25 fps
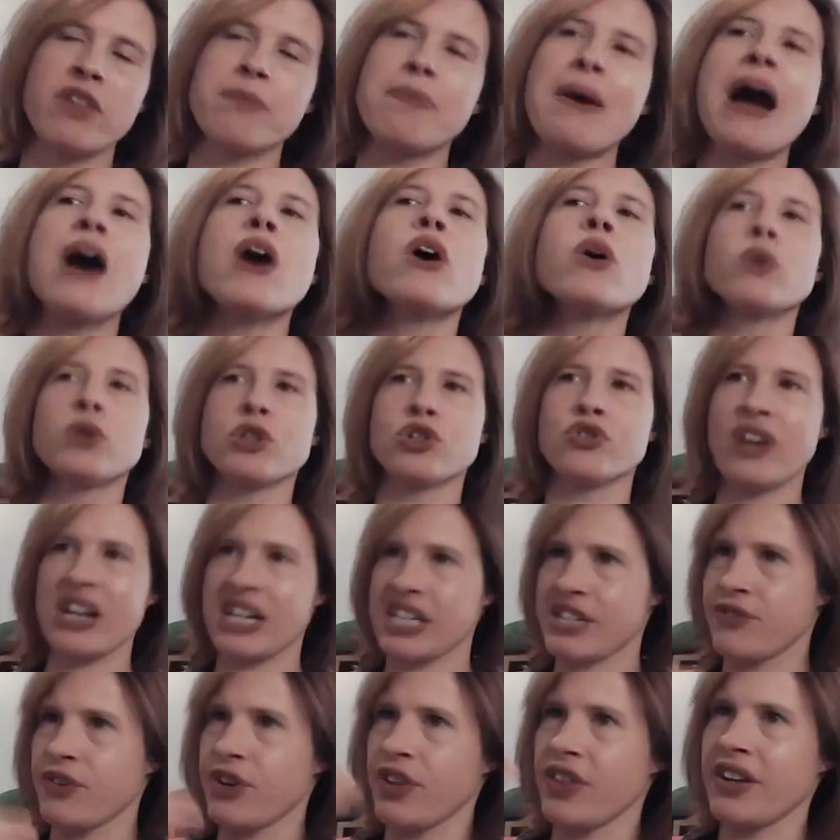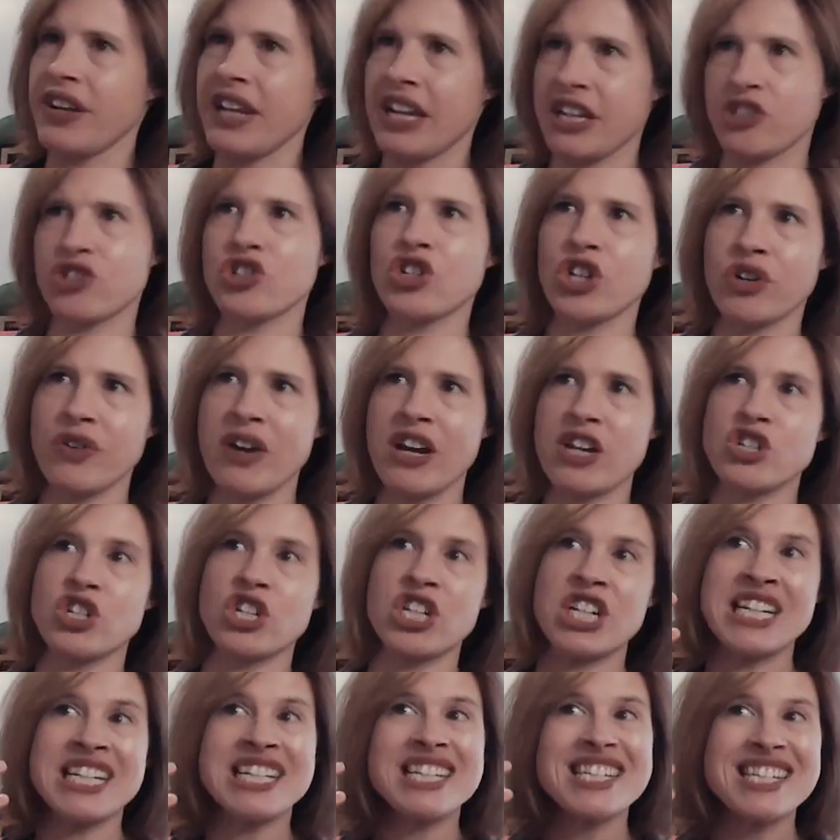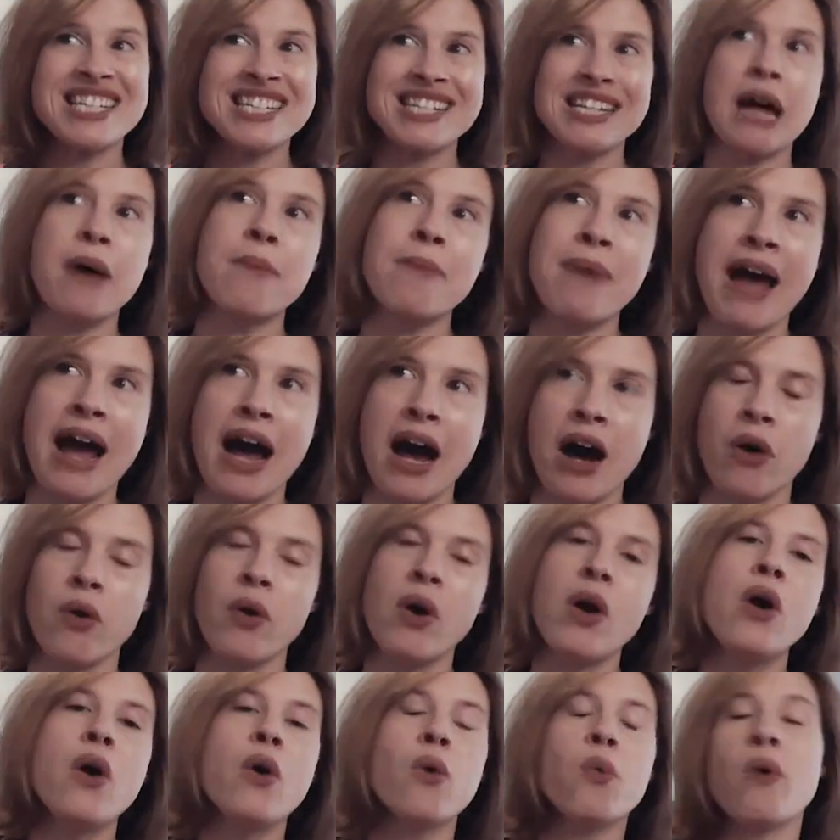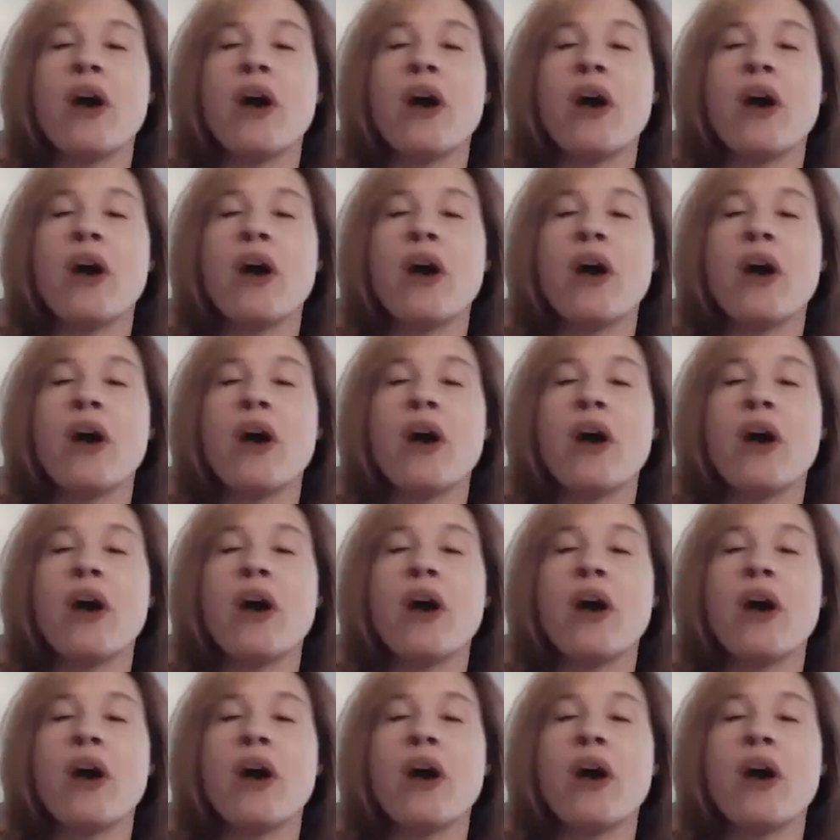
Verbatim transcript: The power will transfer to the next generation somehow,